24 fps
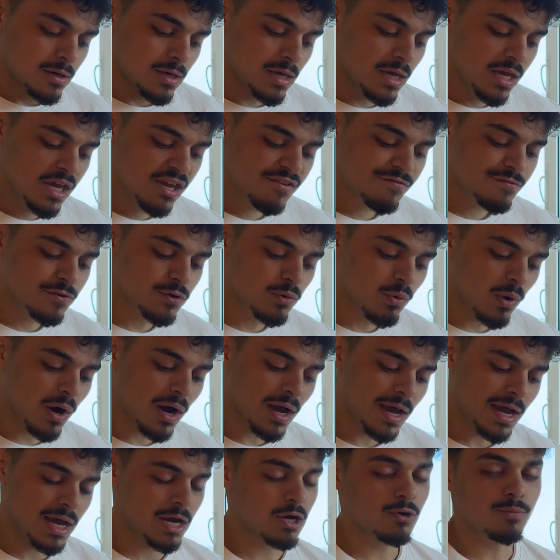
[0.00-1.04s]
if you
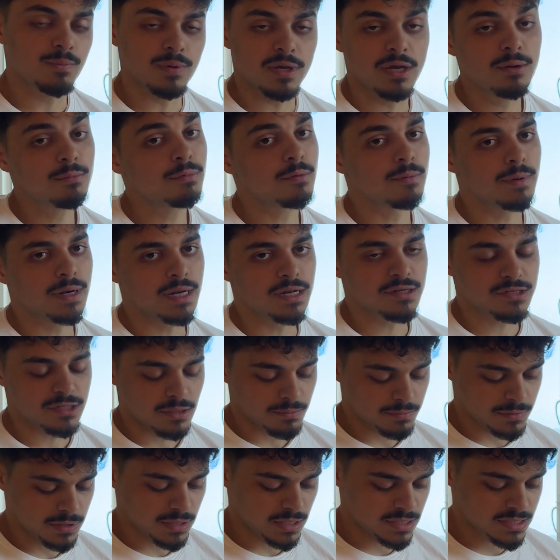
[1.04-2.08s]
want help implementing
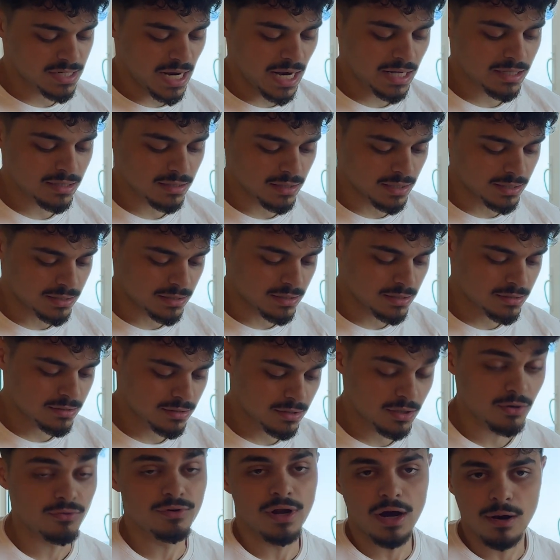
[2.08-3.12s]
something exactly like this,
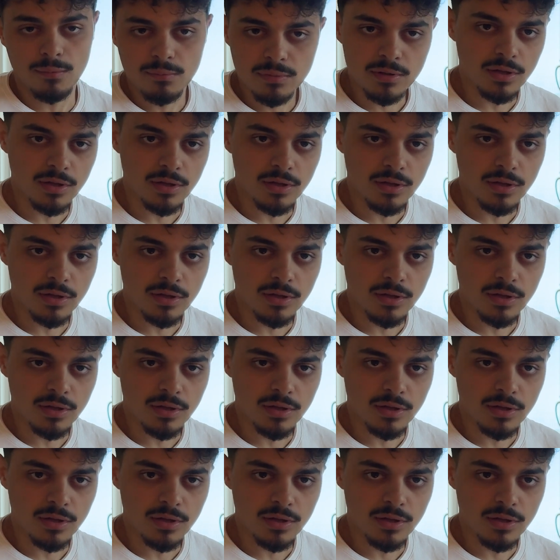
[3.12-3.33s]
go down